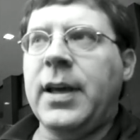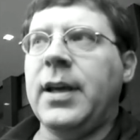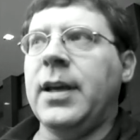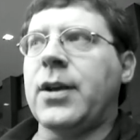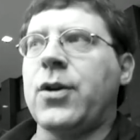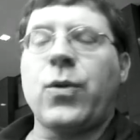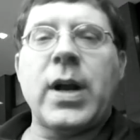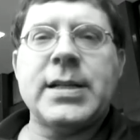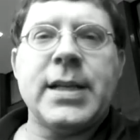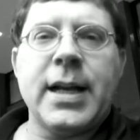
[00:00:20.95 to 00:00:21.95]
The
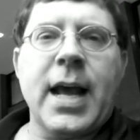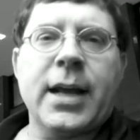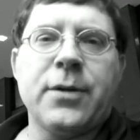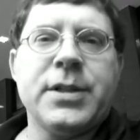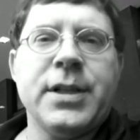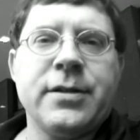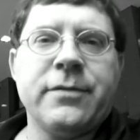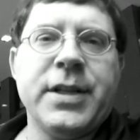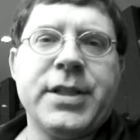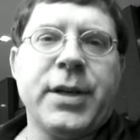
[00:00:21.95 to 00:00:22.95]
crazy
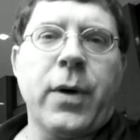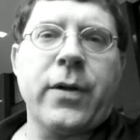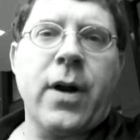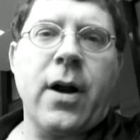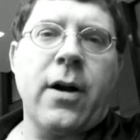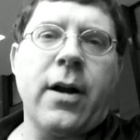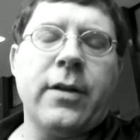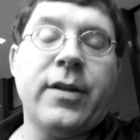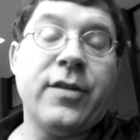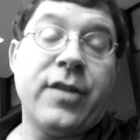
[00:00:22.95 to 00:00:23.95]
inaccuracies of DC
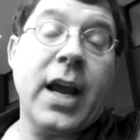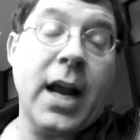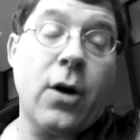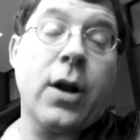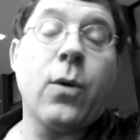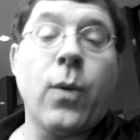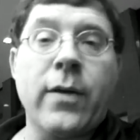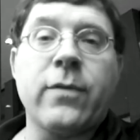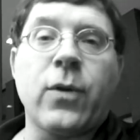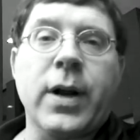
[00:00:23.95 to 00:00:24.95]
weather, DC area
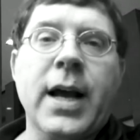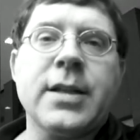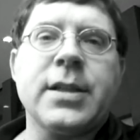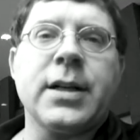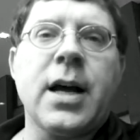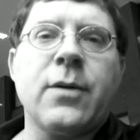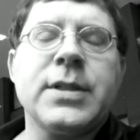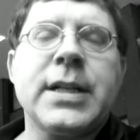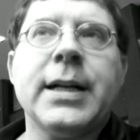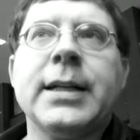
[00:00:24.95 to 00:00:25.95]
weather forecasting
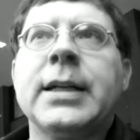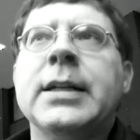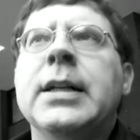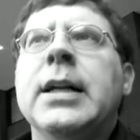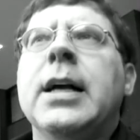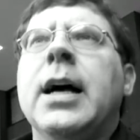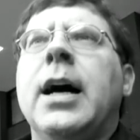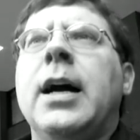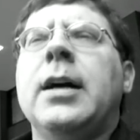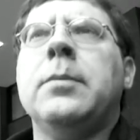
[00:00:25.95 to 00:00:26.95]
notwithstanding,
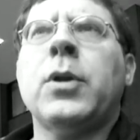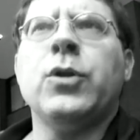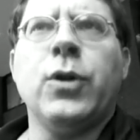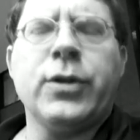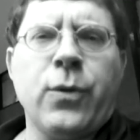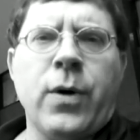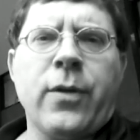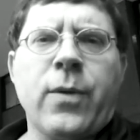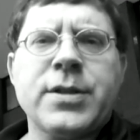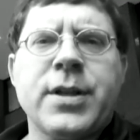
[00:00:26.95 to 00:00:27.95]
um, looked at
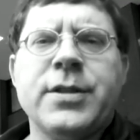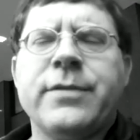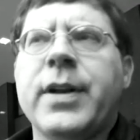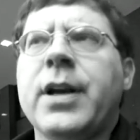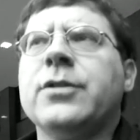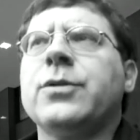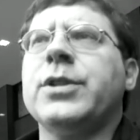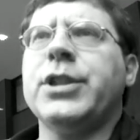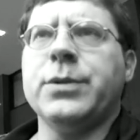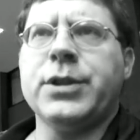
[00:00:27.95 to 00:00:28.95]
one of the Resident's
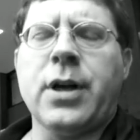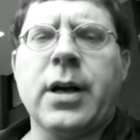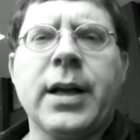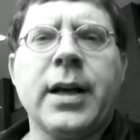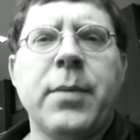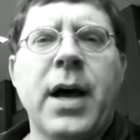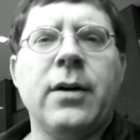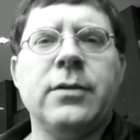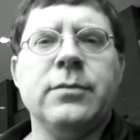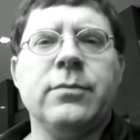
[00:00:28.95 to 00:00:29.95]
videos where she was talking
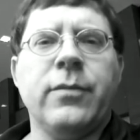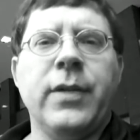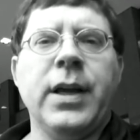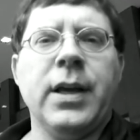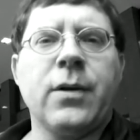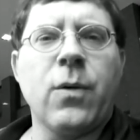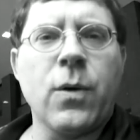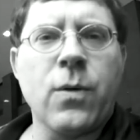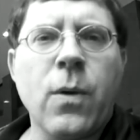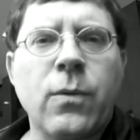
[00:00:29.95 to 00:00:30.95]
about the
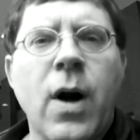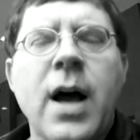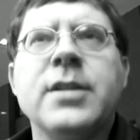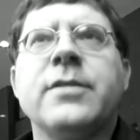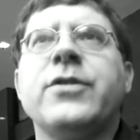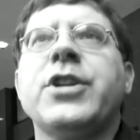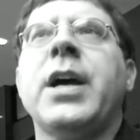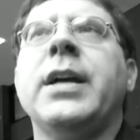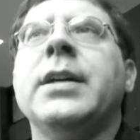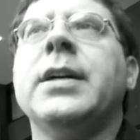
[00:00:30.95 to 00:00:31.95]
quote unquote rise of
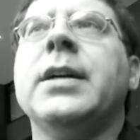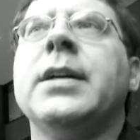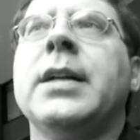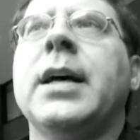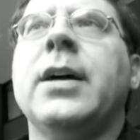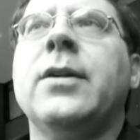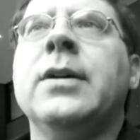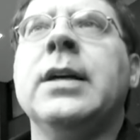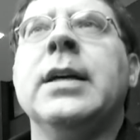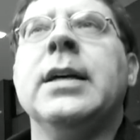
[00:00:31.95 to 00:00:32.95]
China and
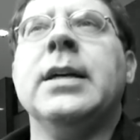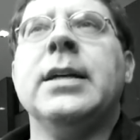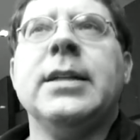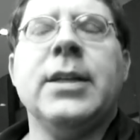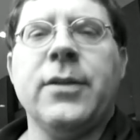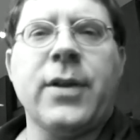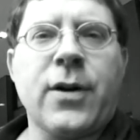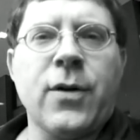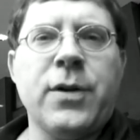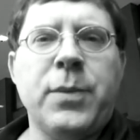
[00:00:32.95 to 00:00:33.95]
how, you know,
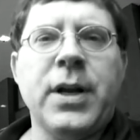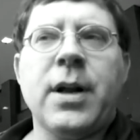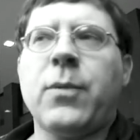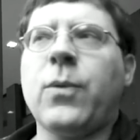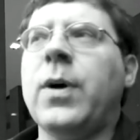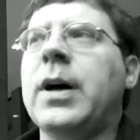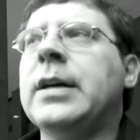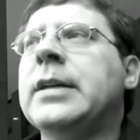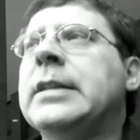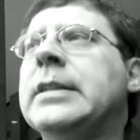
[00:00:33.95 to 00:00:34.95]
they're going to be number
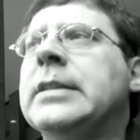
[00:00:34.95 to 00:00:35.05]
one.